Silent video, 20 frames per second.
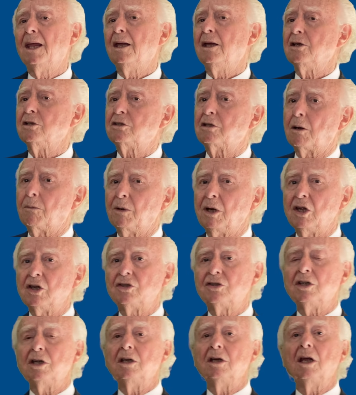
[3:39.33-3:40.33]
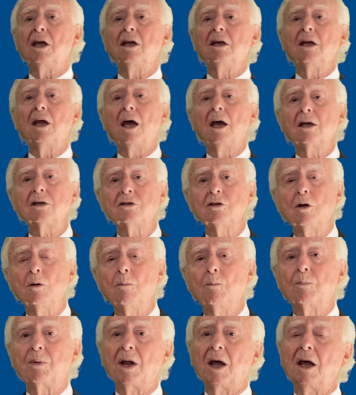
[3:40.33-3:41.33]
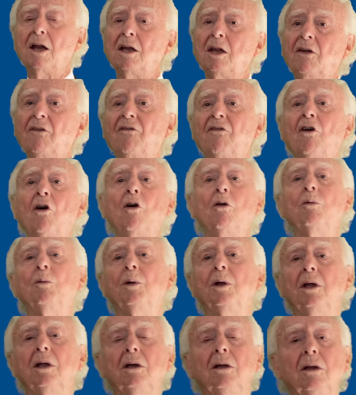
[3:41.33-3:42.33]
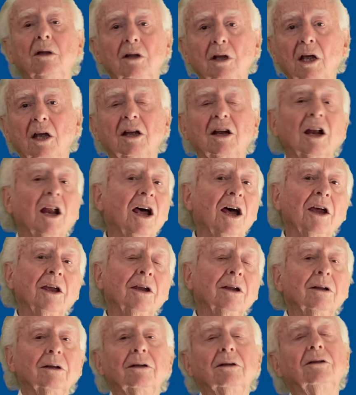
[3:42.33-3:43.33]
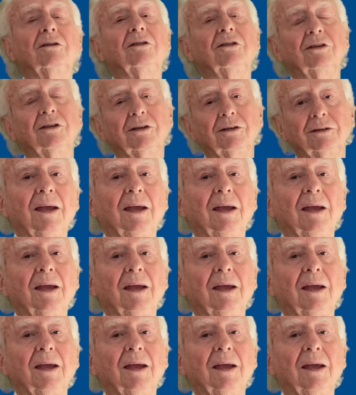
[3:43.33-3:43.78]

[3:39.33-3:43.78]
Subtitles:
establishing an action plan involving the client.